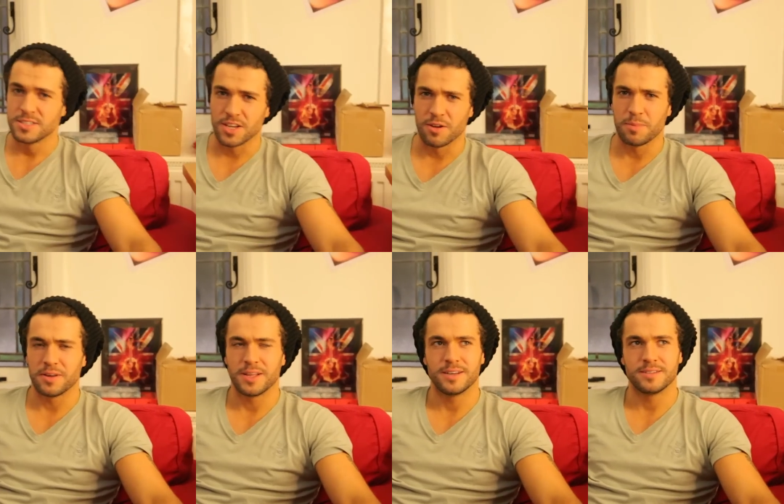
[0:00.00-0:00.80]
Sorry
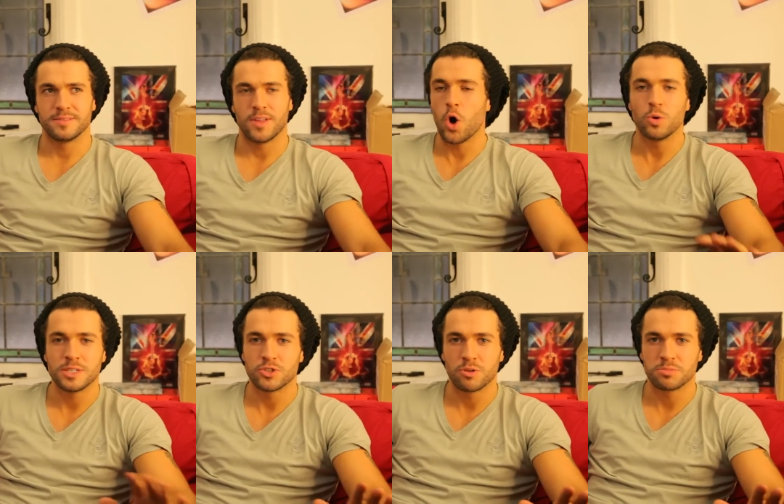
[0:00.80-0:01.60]
about that. I was
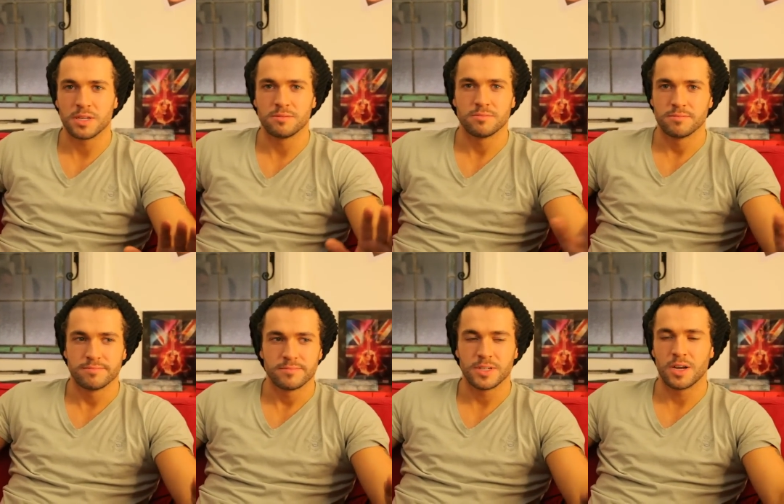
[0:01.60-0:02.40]
interrupting,
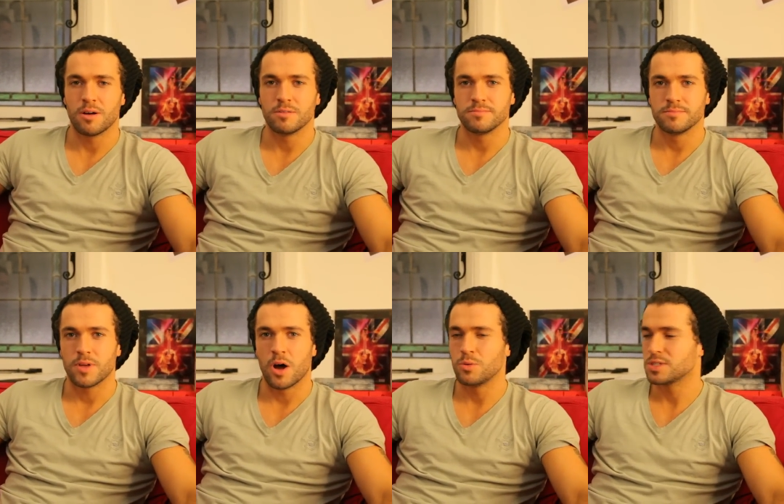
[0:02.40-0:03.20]
you know.
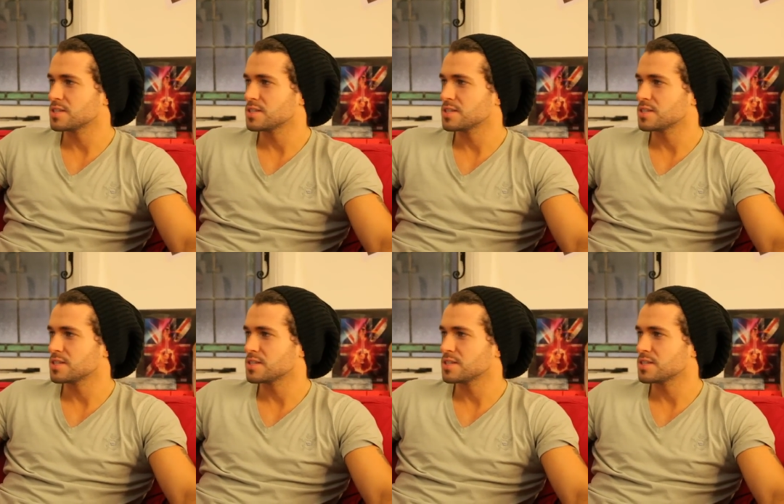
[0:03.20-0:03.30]
I was the